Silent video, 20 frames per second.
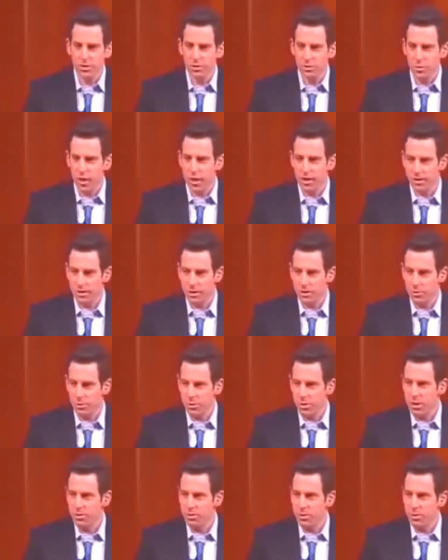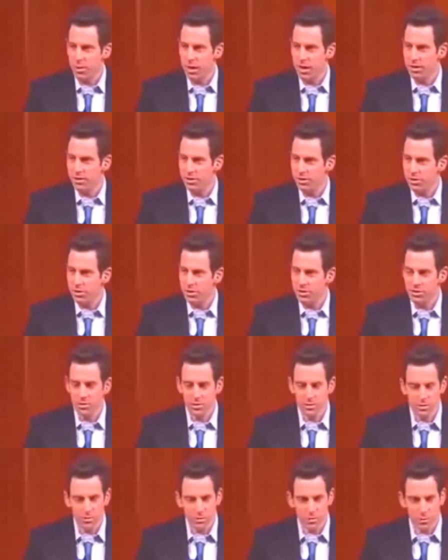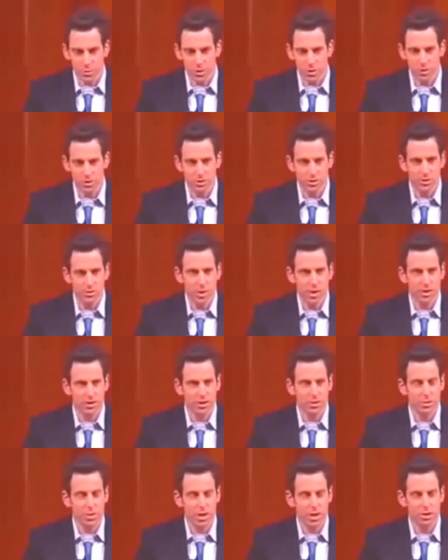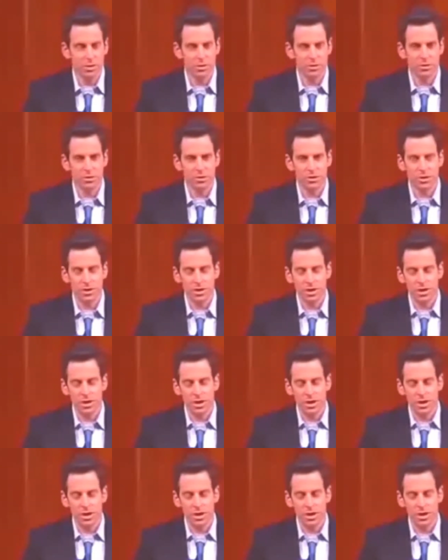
resurrected, will be coming back to earth to wield his magic powers.